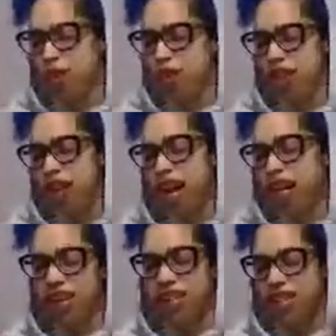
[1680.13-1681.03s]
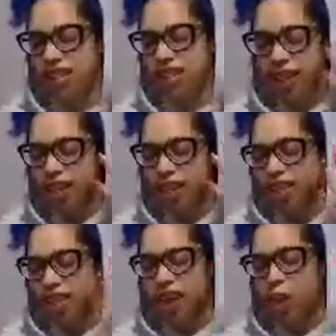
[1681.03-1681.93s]
just like, it's
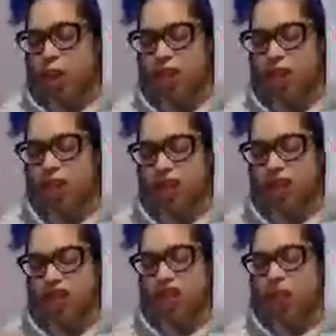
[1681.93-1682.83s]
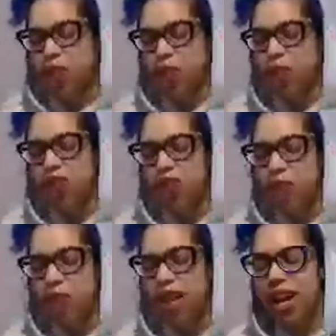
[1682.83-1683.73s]
like I was hearing this little storyline in
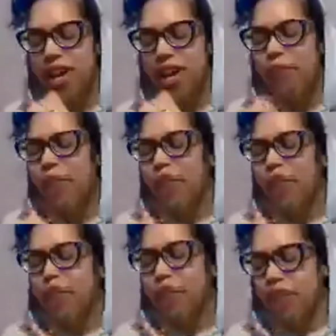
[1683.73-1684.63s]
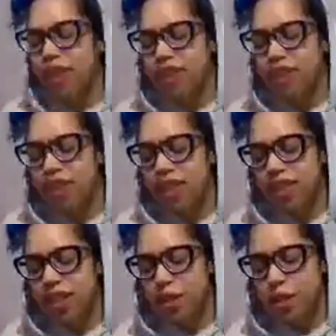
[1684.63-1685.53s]
my head. There is a sense
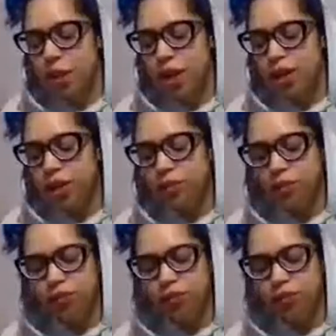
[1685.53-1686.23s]
here where